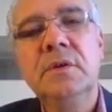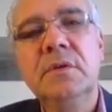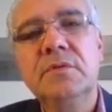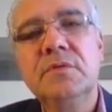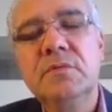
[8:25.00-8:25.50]

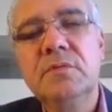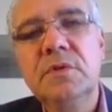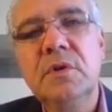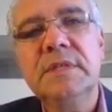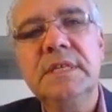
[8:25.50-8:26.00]
to
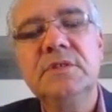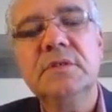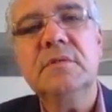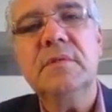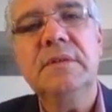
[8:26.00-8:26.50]
know that you're
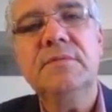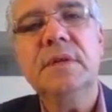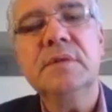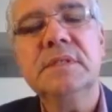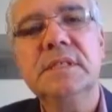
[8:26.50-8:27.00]
on the right
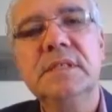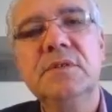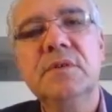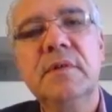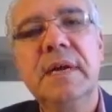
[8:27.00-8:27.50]
frequency
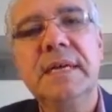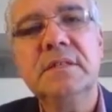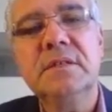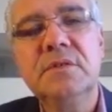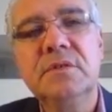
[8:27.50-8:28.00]
and
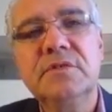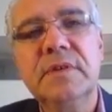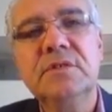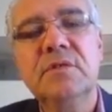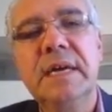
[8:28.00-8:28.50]
you
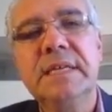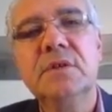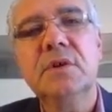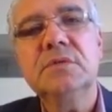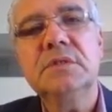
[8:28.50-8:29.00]
strike the right
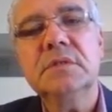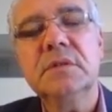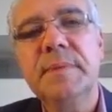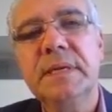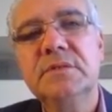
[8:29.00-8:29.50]
note
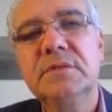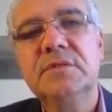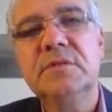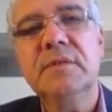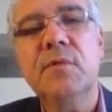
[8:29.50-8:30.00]
compared to the
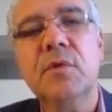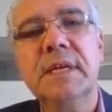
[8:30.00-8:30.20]
tuning